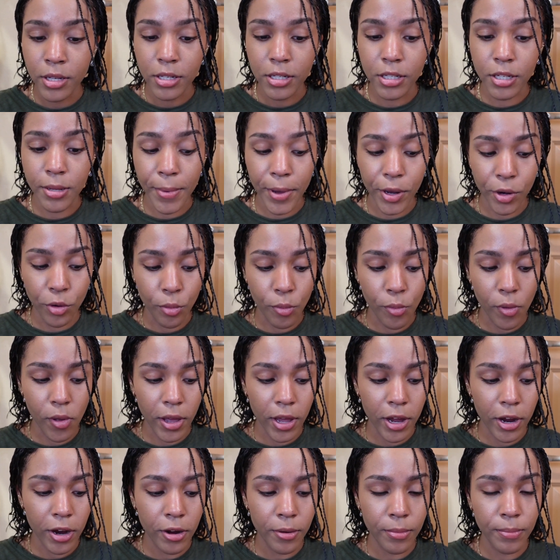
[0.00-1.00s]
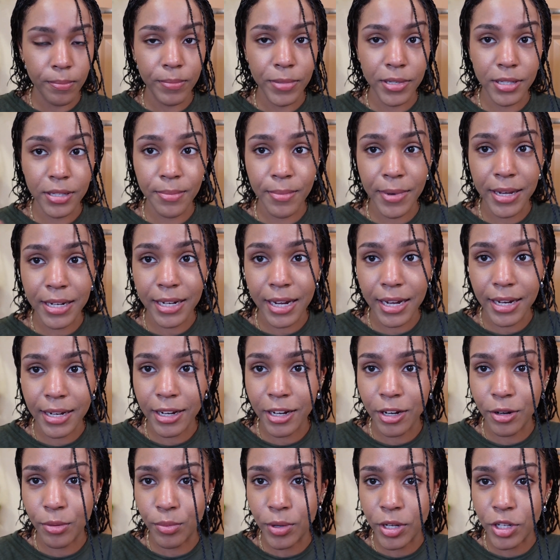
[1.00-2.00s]
to my normal hair, but to my dyed
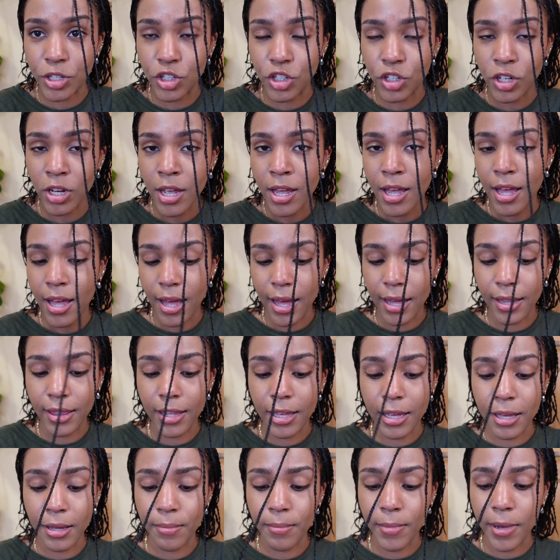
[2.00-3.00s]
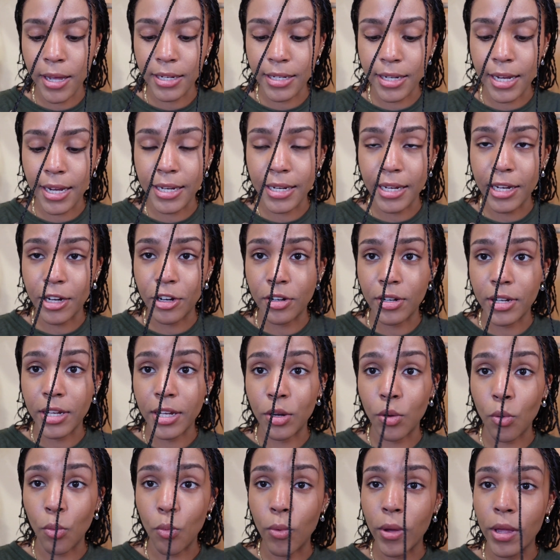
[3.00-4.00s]
hair, which I think my dyed hair
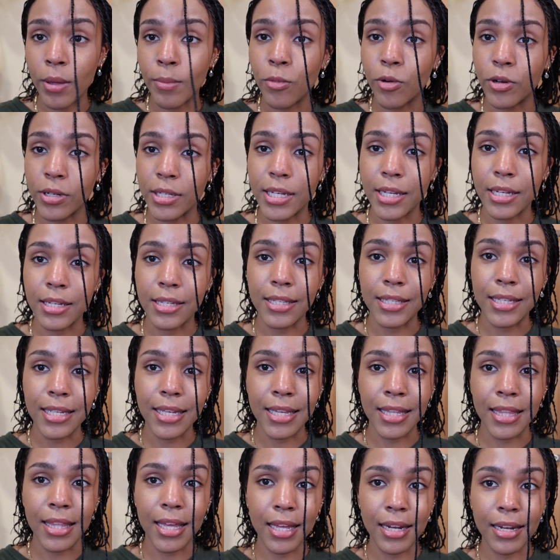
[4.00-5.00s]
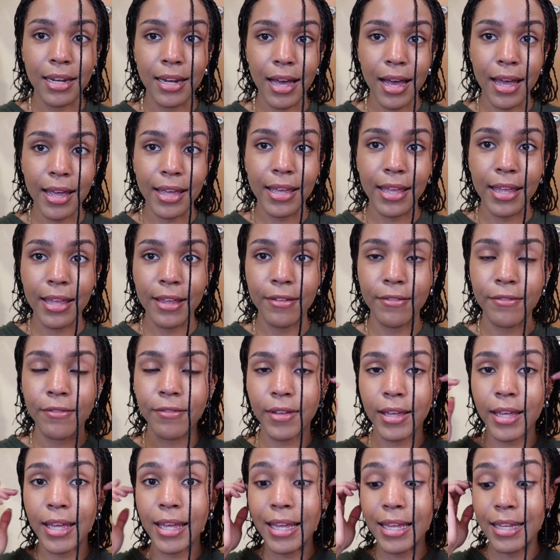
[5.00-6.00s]
need way more TLC than I gave
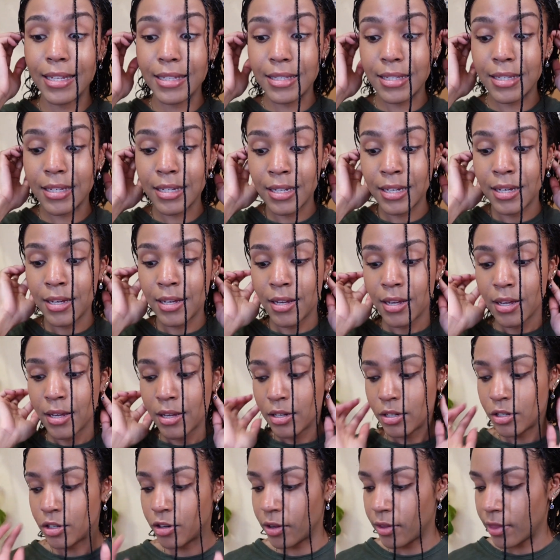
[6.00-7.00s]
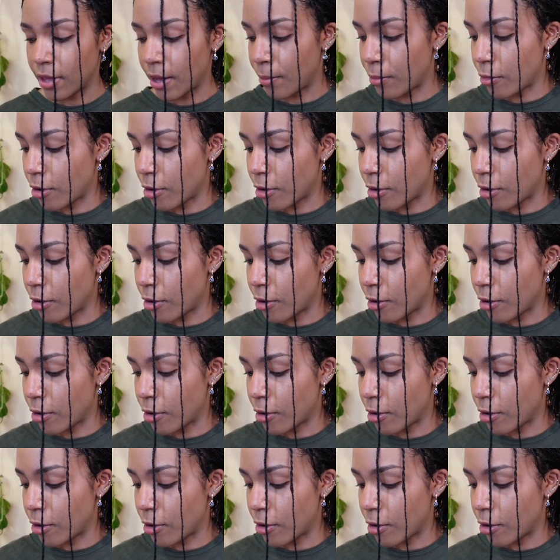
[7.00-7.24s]
it during that